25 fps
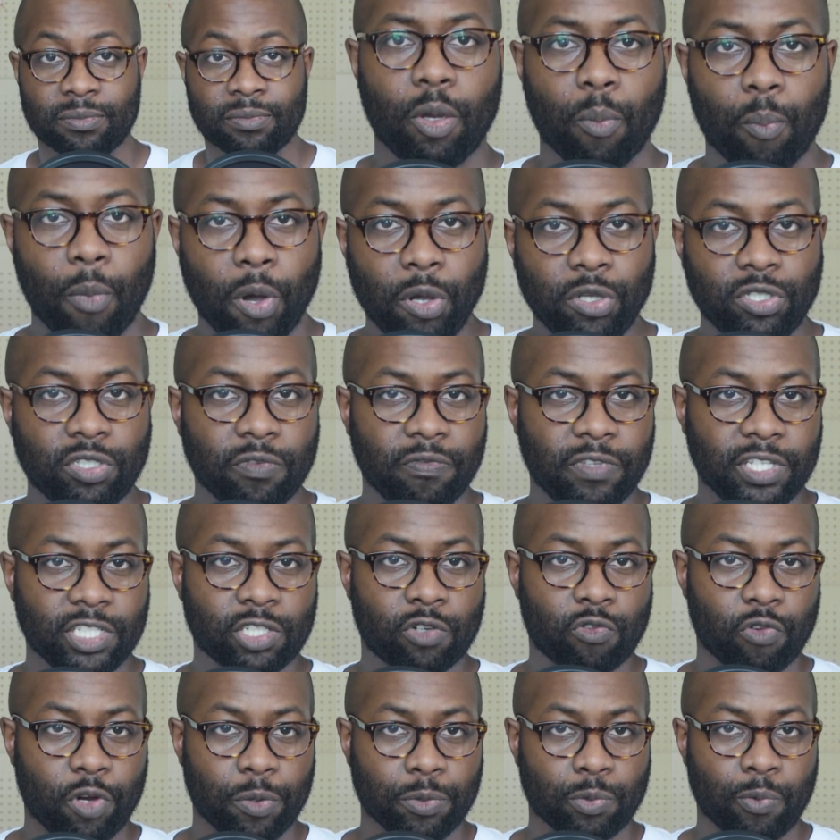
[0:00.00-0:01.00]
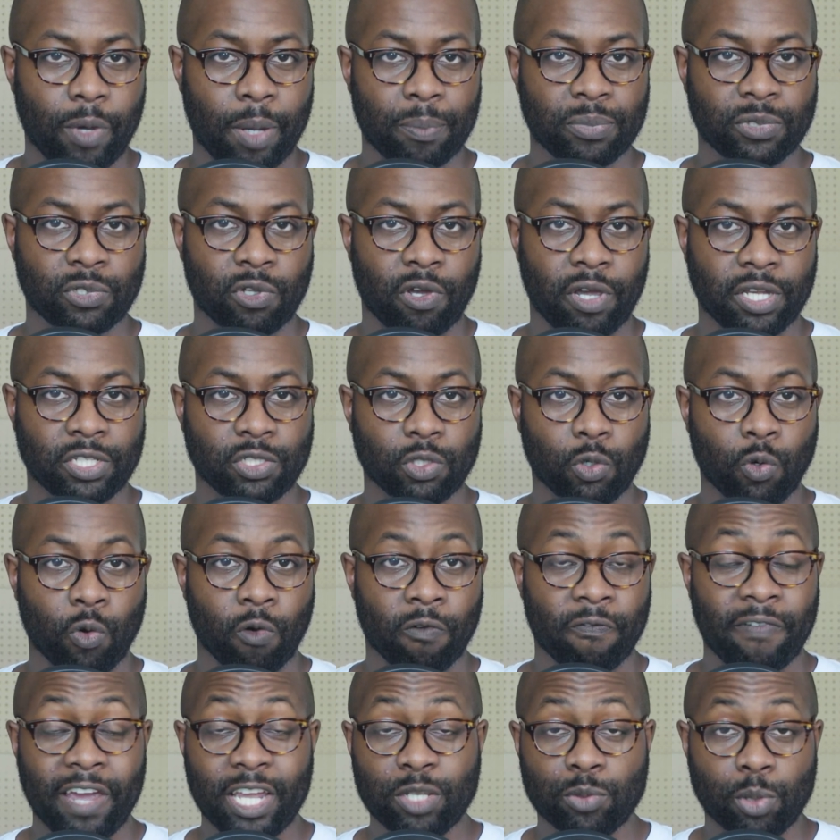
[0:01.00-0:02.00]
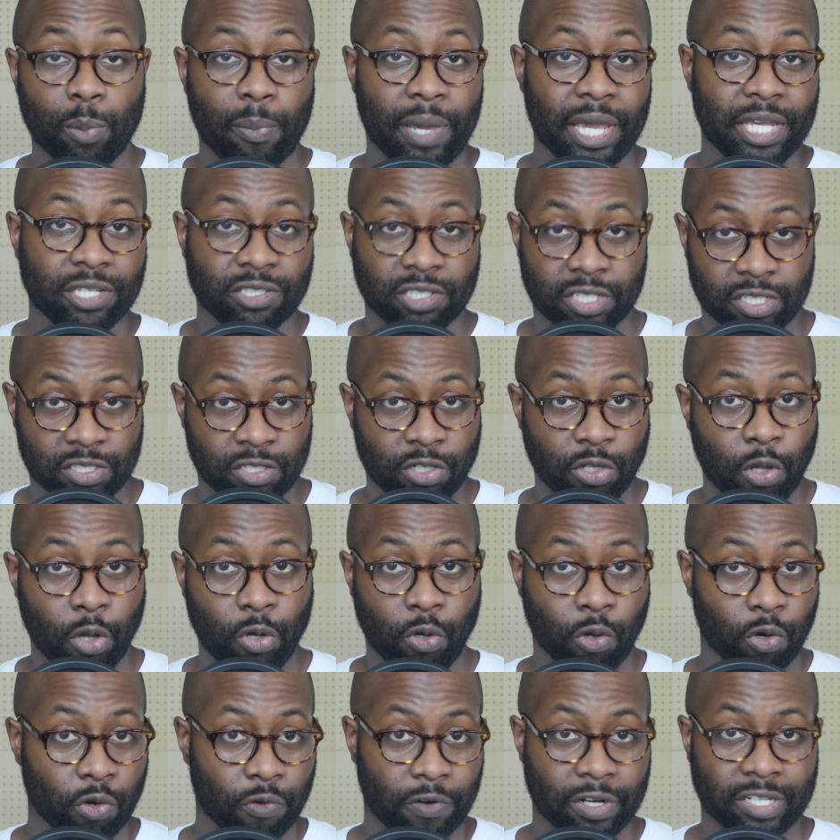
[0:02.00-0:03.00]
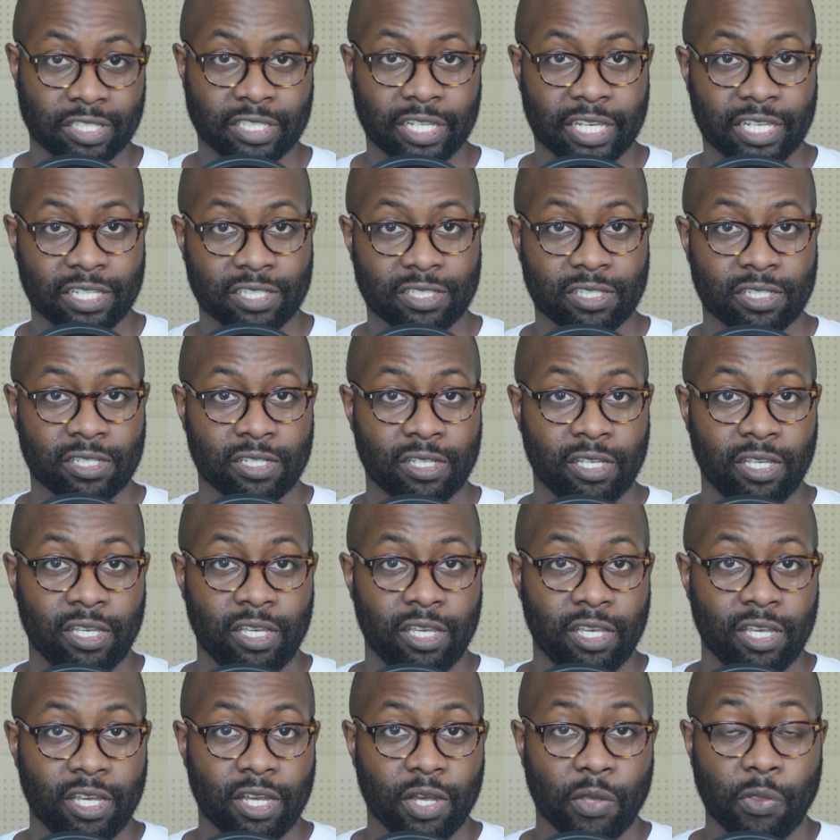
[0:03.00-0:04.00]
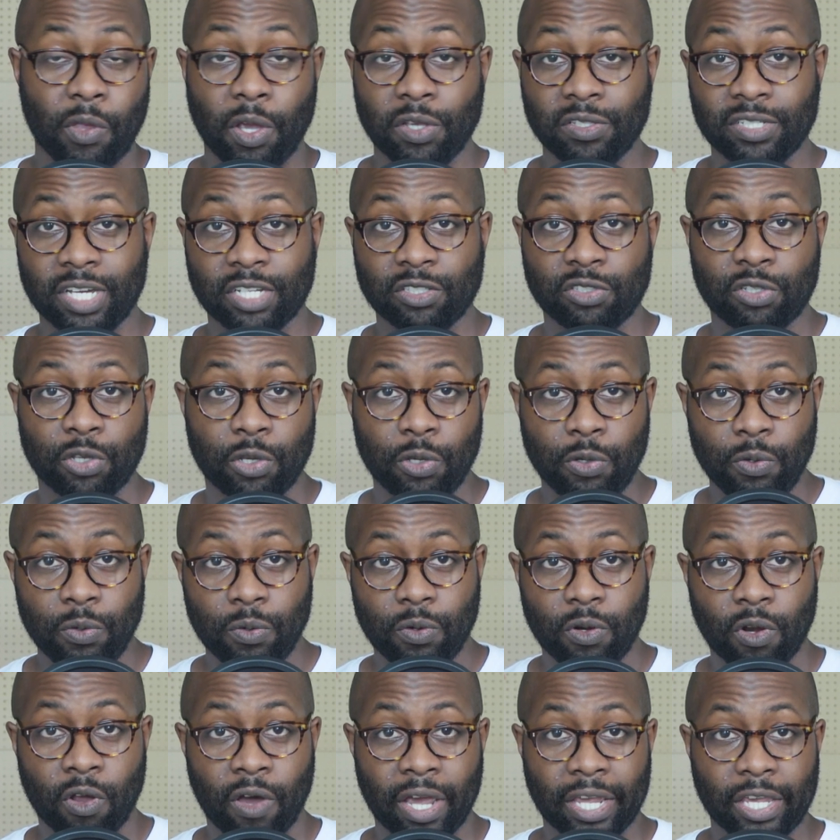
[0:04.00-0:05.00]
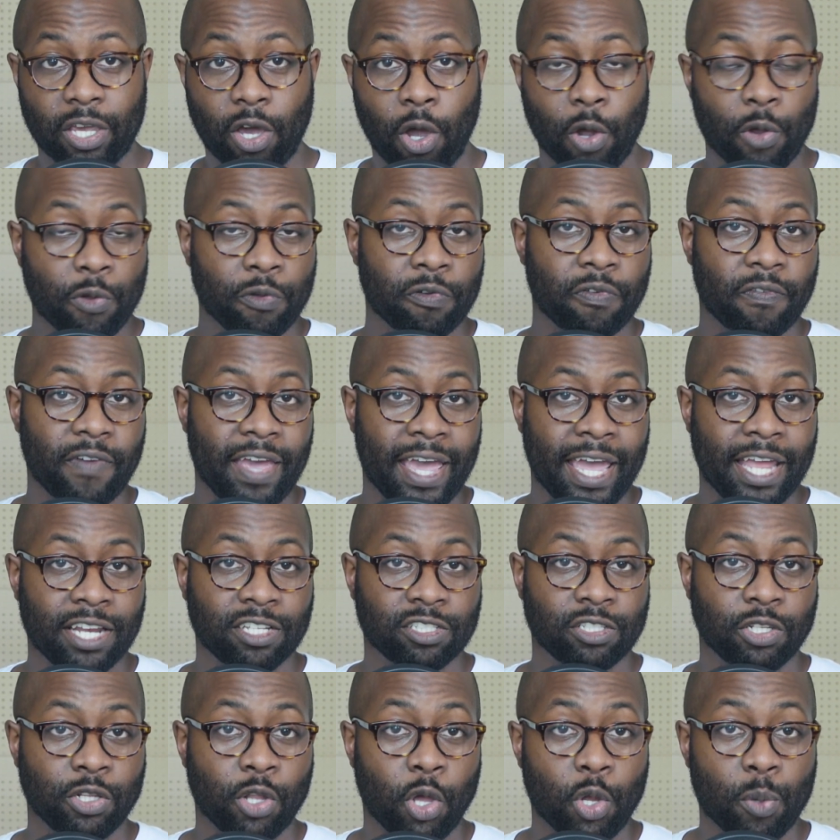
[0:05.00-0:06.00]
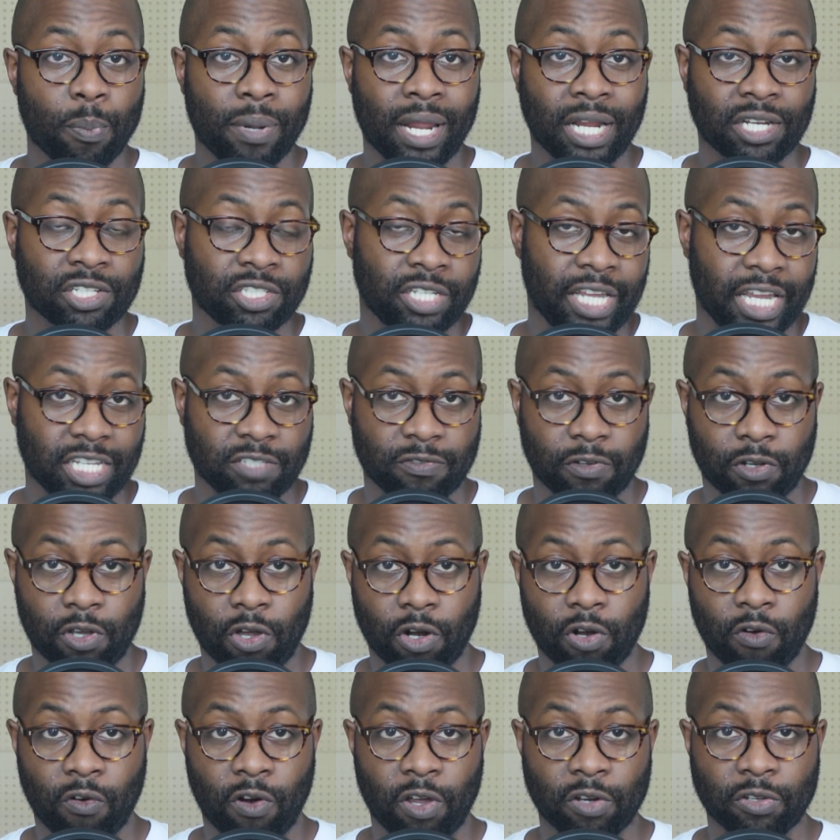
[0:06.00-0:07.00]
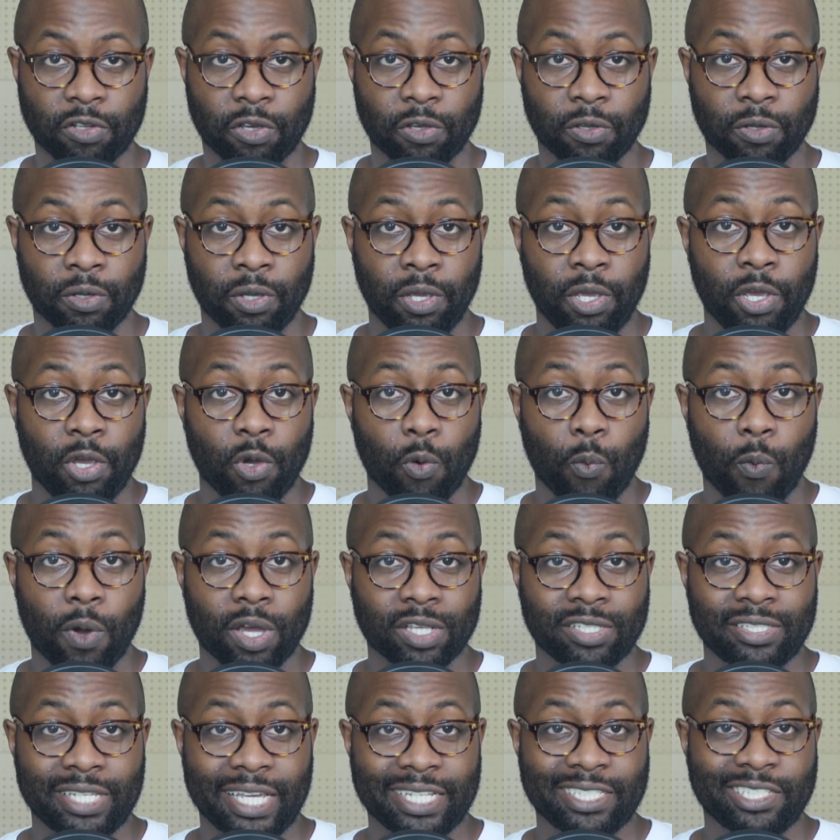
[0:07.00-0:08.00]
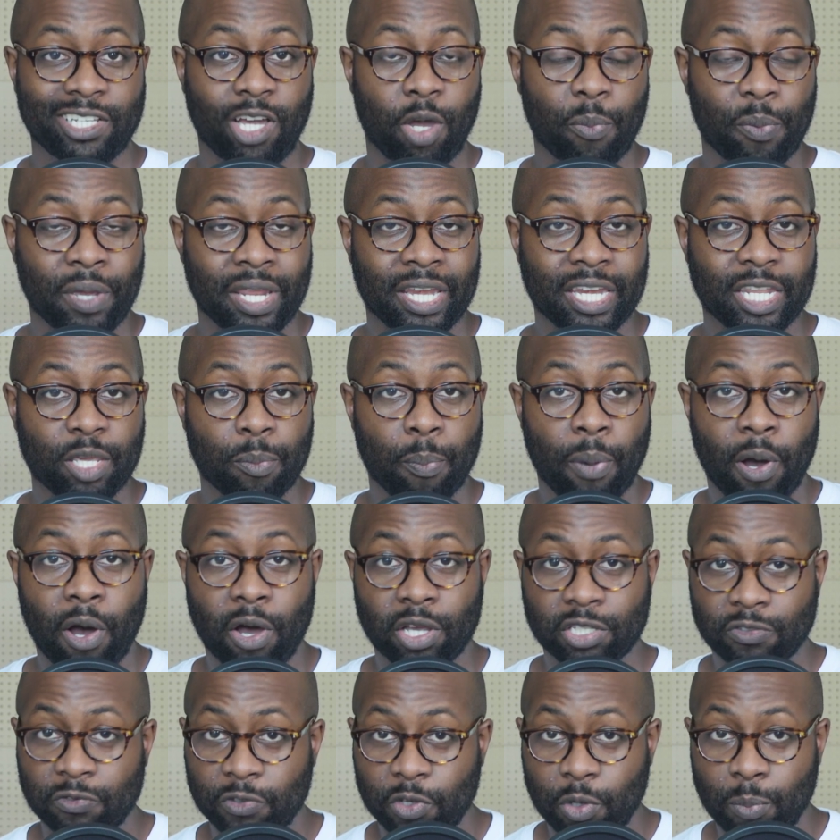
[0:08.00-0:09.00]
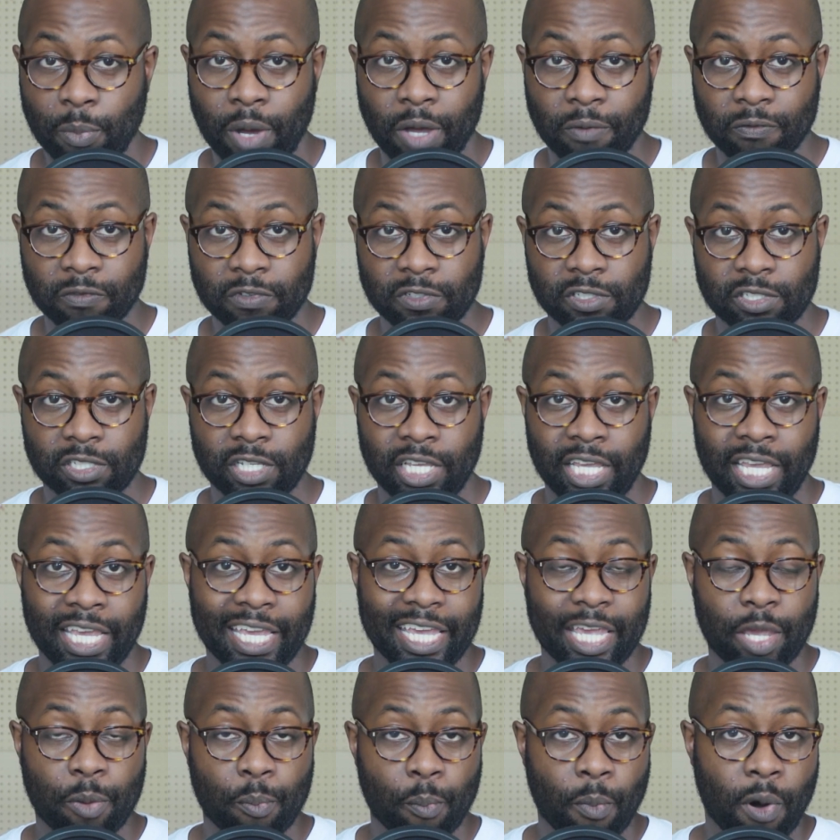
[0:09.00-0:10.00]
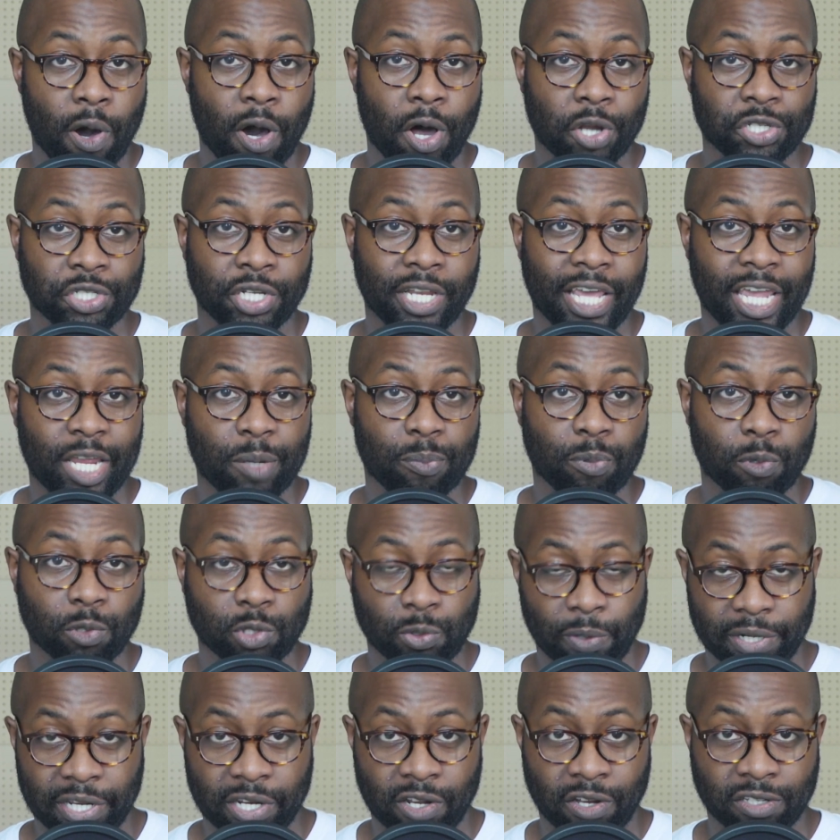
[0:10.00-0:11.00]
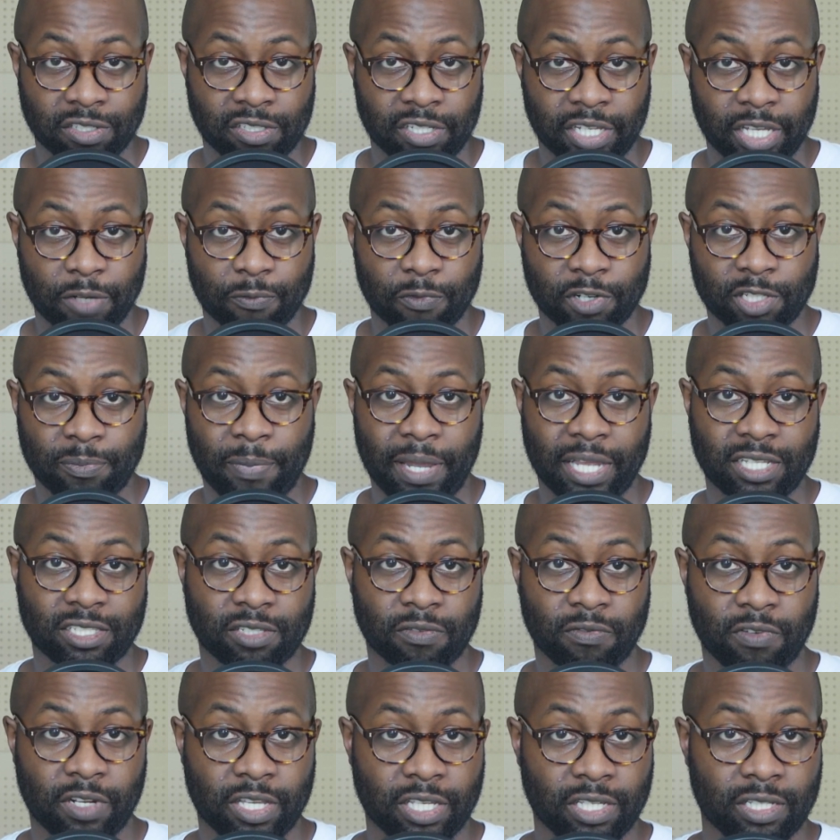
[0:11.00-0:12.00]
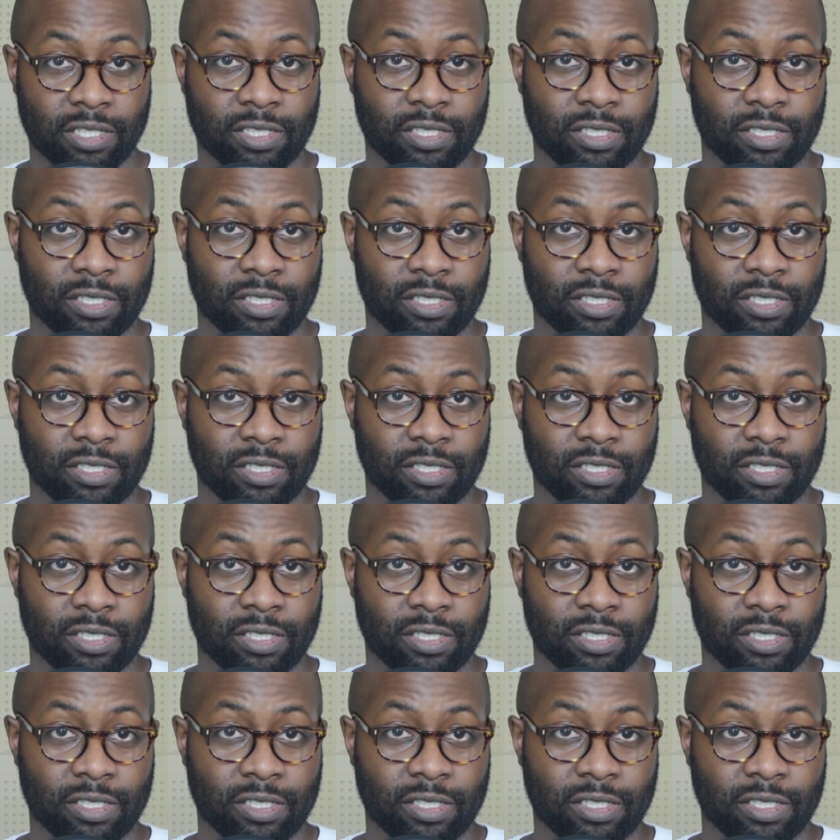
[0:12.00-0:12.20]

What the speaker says: Most of these groups' websites or Facebook pages no longer exist. Those that do, like OATH and No Blank Checks for Colorado, were set up in the past few months, in March and April 2019 respectively.